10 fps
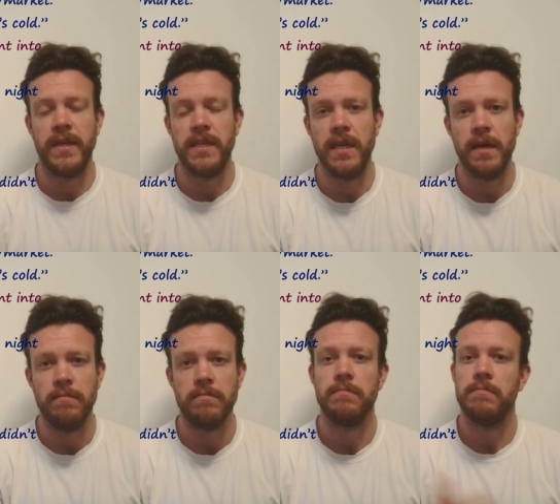India.
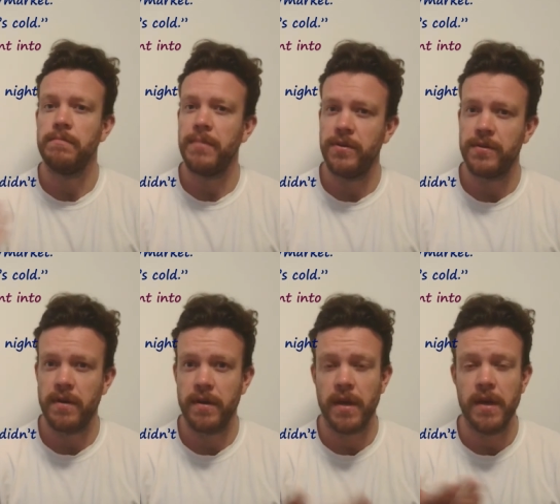Both are
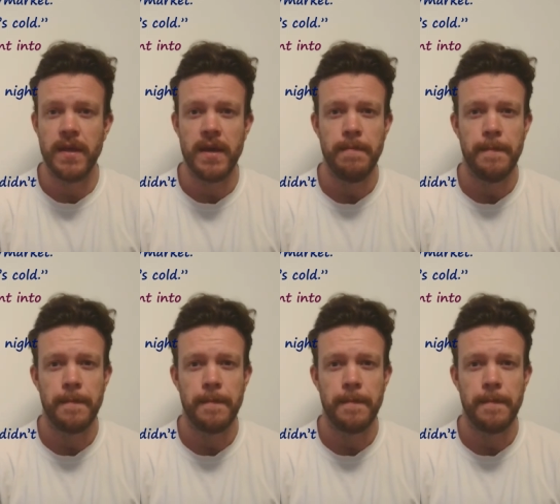okay there.